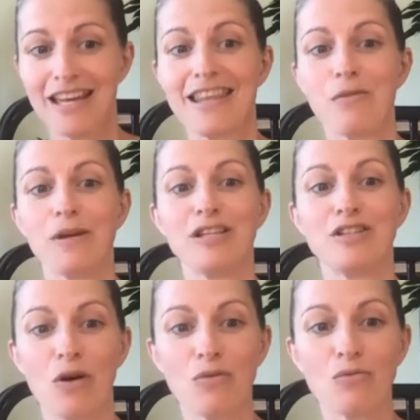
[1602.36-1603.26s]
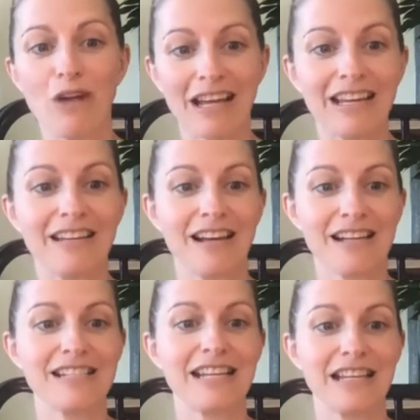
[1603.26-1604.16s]
that we don't
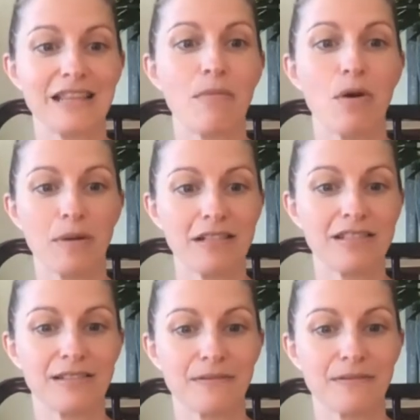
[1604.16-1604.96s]
recognize it in the moment.